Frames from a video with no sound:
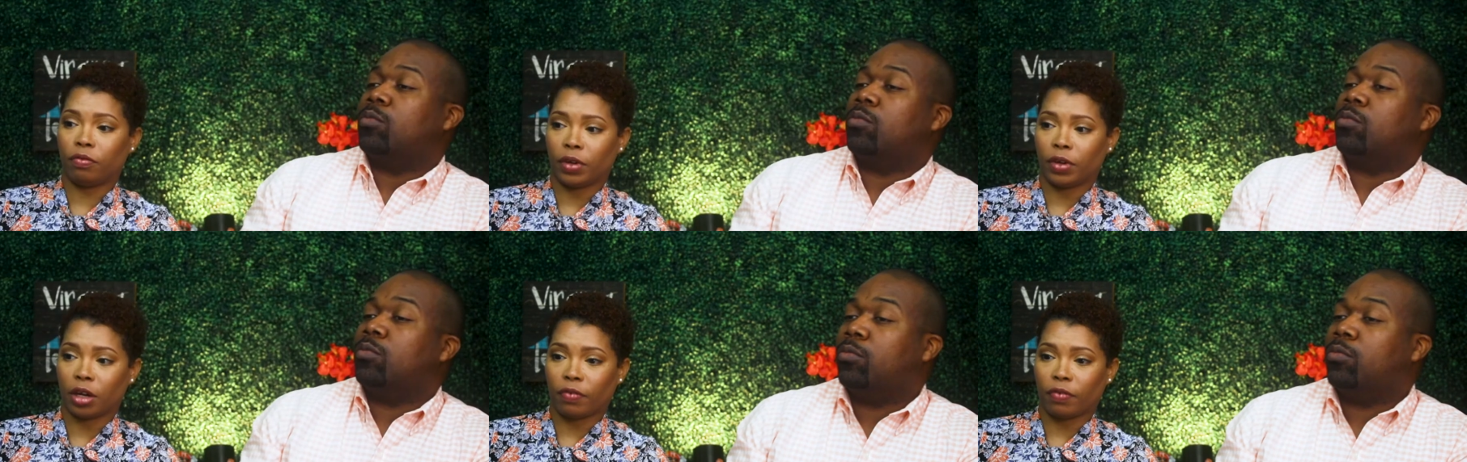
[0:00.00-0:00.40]

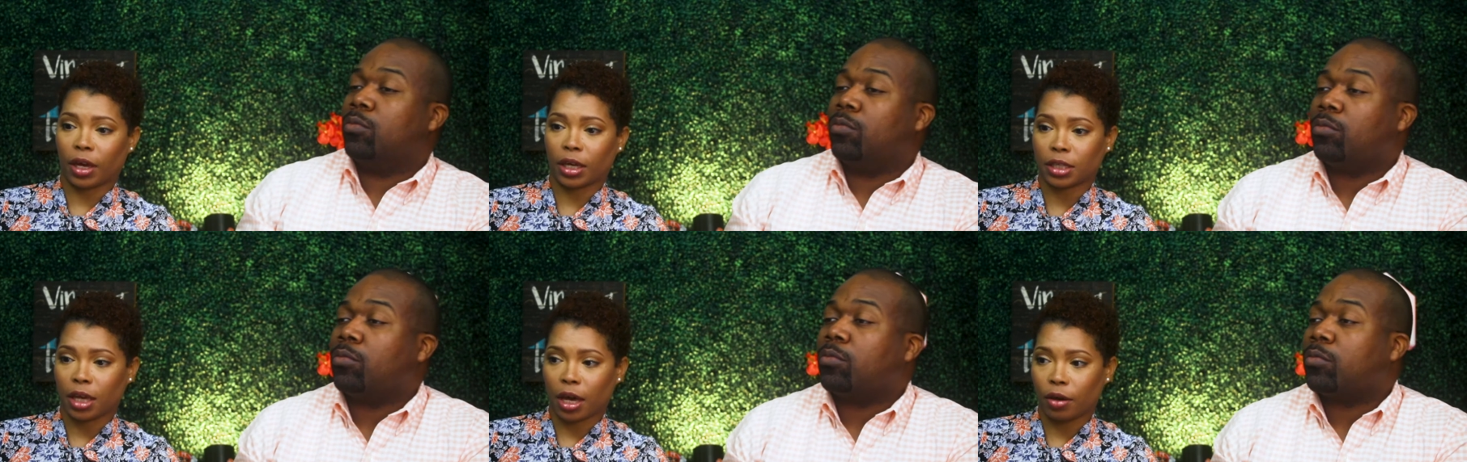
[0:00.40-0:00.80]

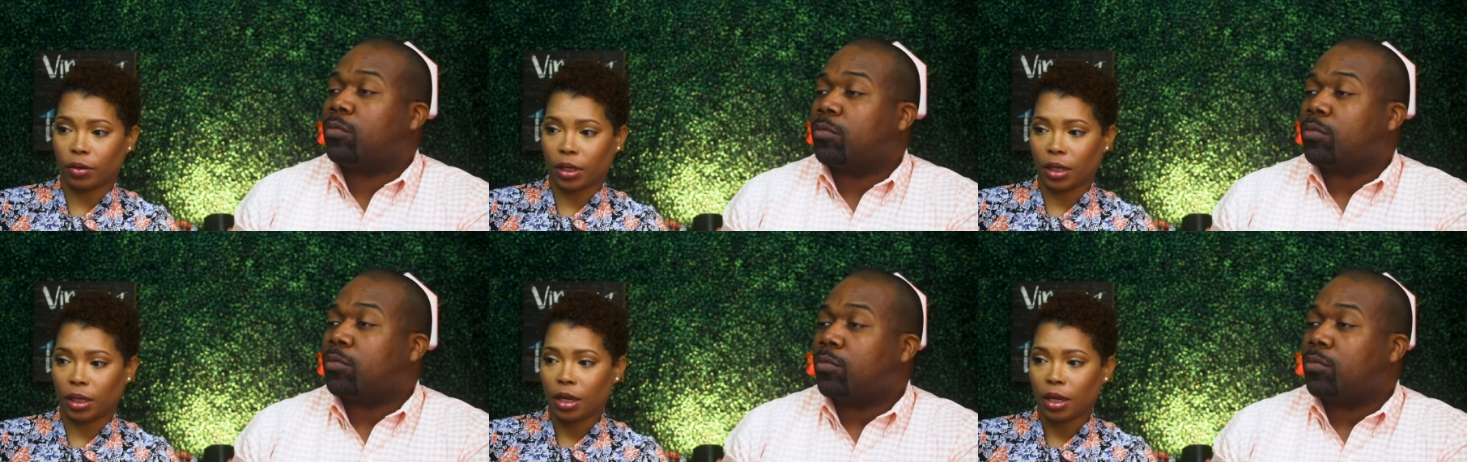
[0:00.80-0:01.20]
Speaker 1: Fairfax
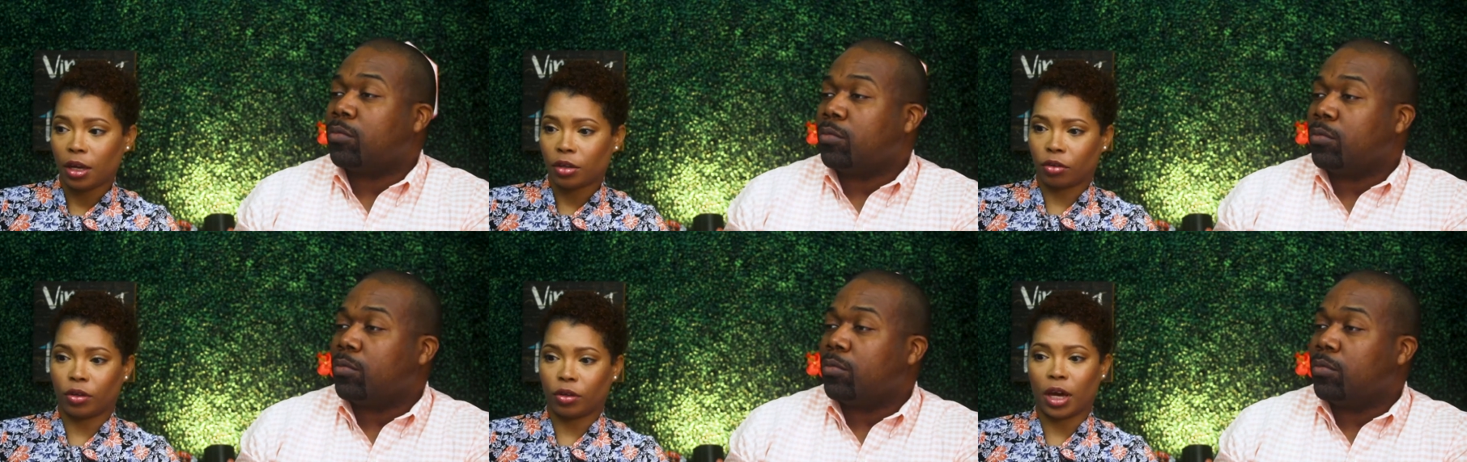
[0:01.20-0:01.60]
County,
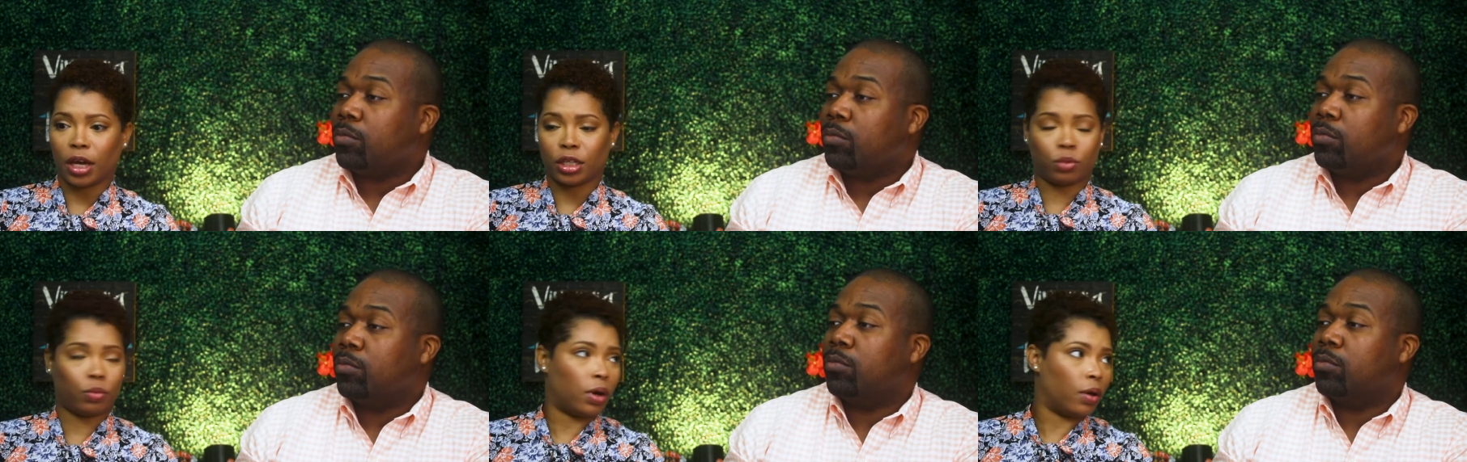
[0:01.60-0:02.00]
they're
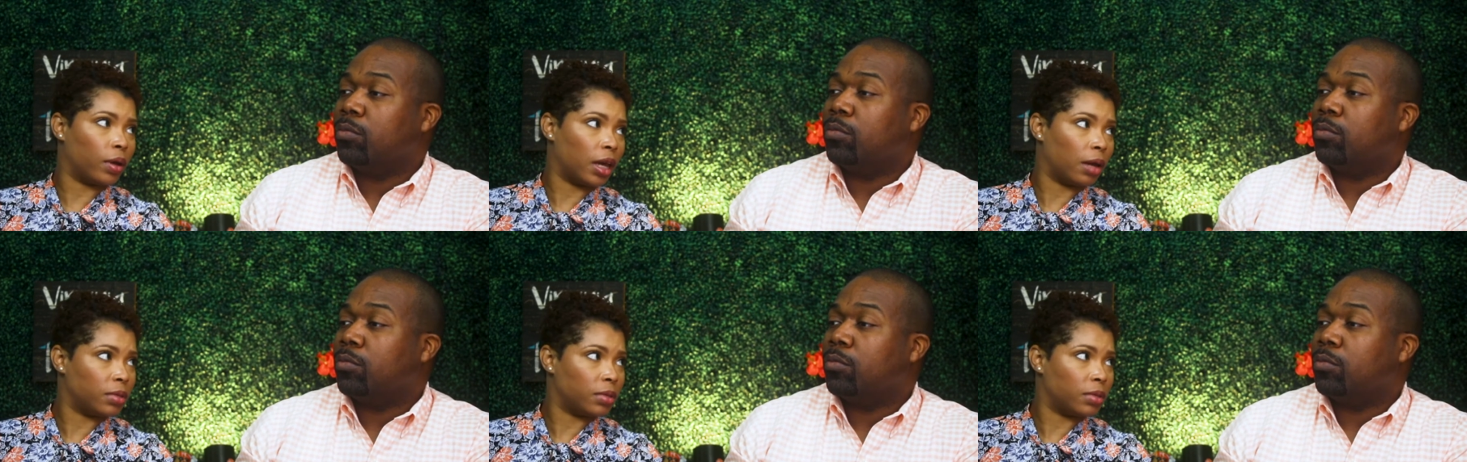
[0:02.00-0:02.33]
not as well kept